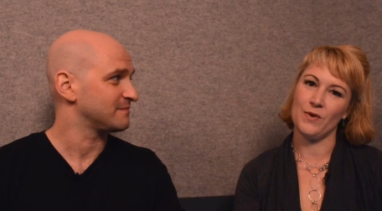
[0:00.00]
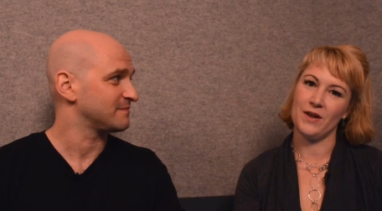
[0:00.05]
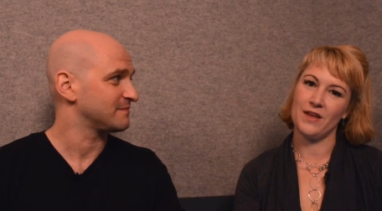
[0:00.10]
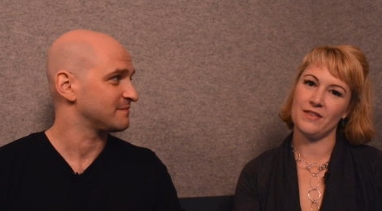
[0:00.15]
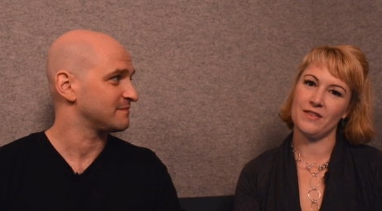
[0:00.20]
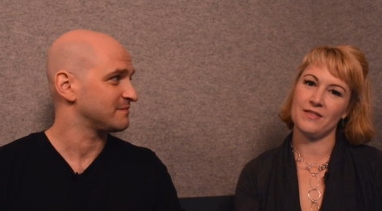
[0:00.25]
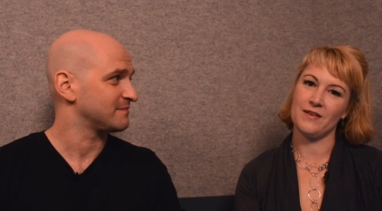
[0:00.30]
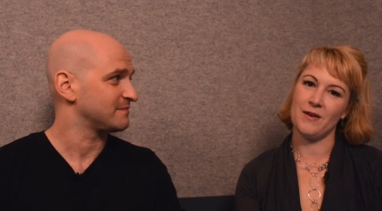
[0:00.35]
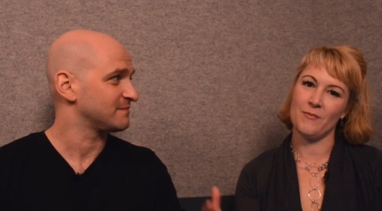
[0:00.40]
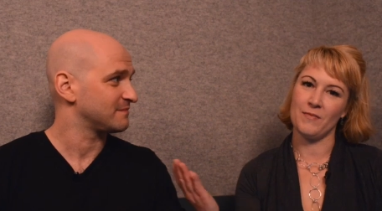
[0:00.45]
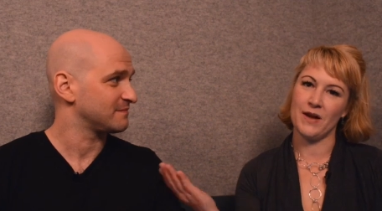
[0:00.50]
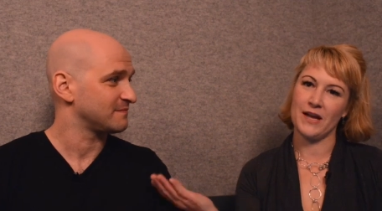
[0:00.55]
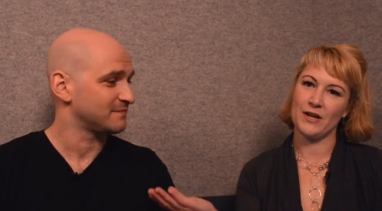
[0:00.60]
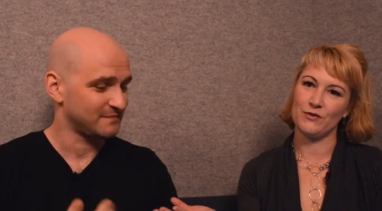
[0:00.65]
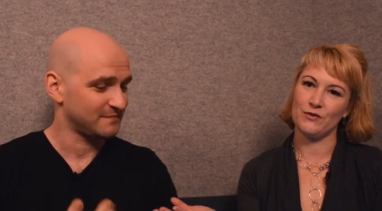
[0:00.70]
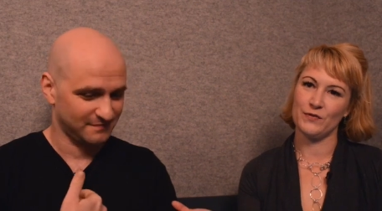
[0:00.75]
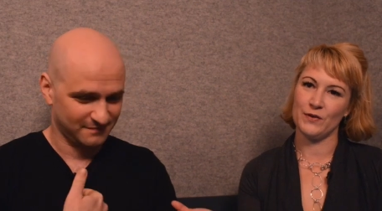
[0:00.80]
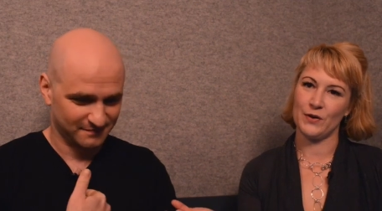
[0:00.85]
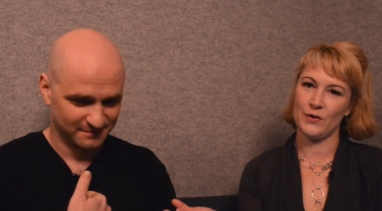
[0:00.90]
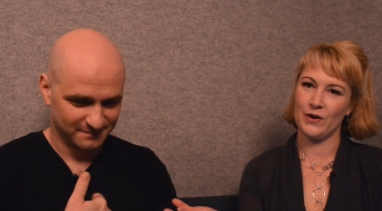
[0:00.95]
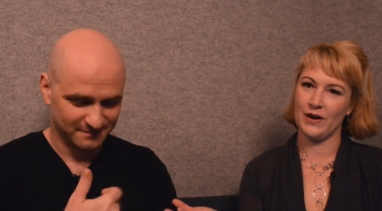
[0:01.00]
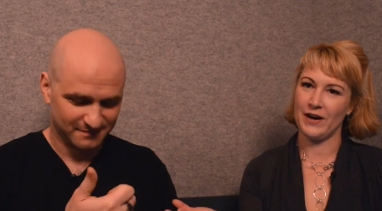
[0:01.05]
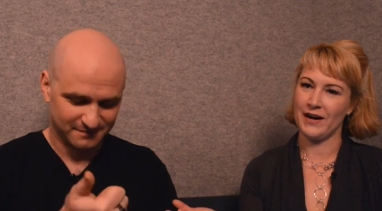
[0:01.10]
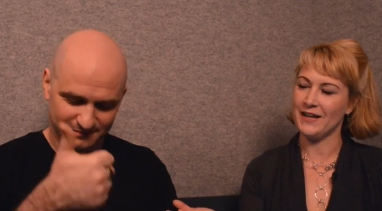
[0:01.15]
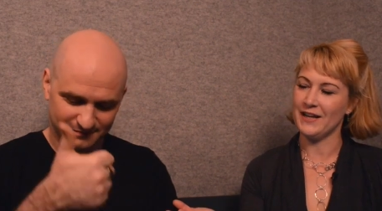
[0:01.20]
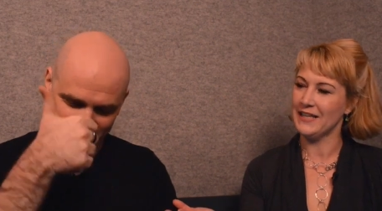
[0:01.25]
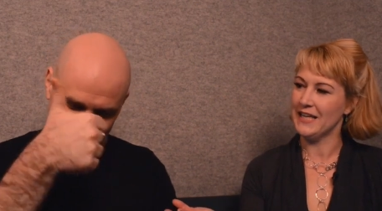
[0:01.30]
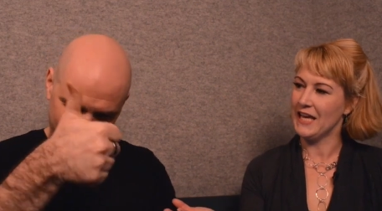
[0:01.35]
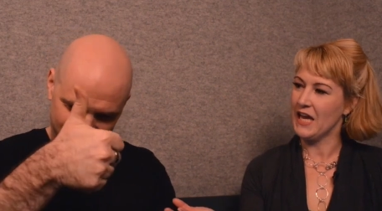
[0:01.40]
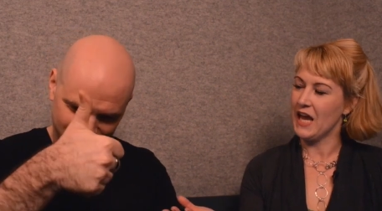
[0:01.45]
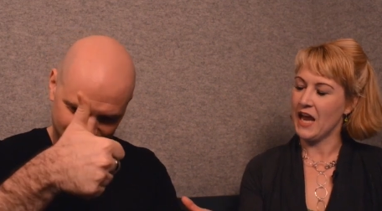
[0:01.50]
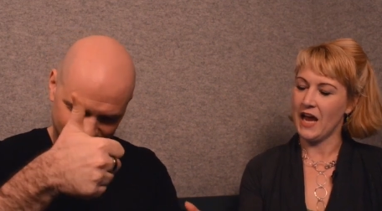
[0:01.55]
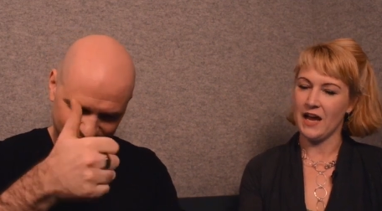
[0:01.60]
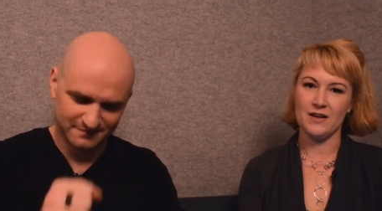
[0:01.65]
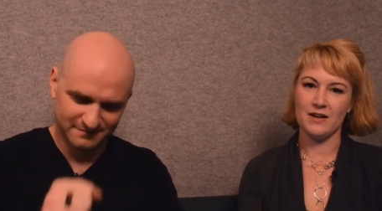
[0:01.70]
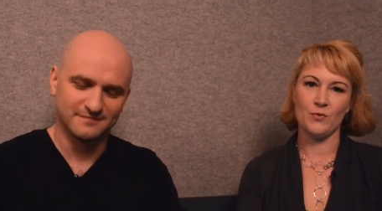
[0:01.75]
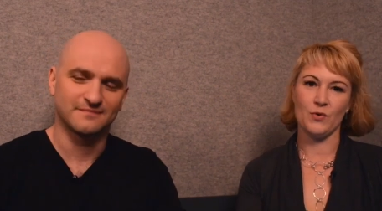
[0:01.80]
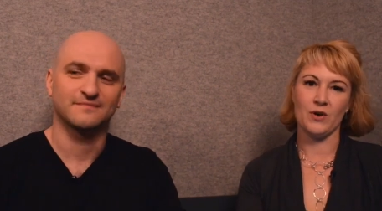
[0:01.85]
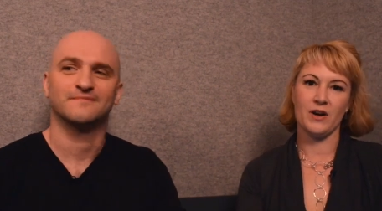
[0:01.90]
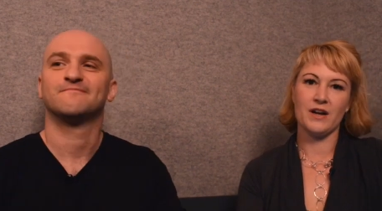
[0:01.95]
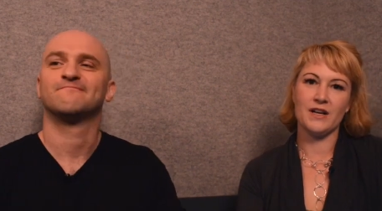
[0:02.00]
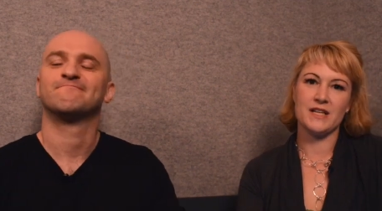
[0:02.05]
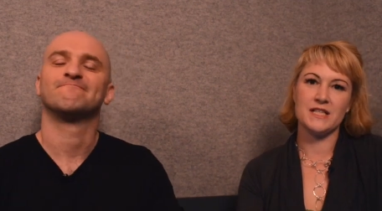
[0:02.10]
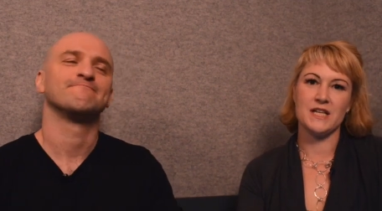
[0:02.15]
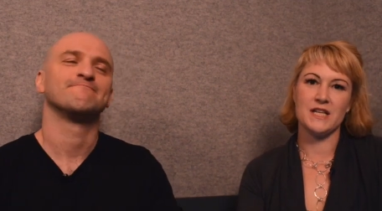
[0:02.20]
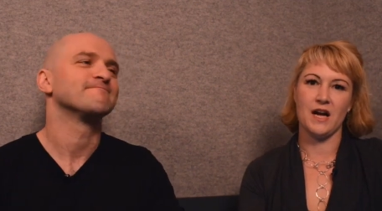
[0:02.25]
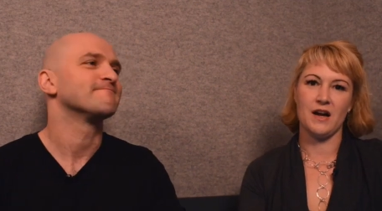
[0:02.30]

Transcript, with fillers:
Speaker 1: with Michael Fiore, and we're going to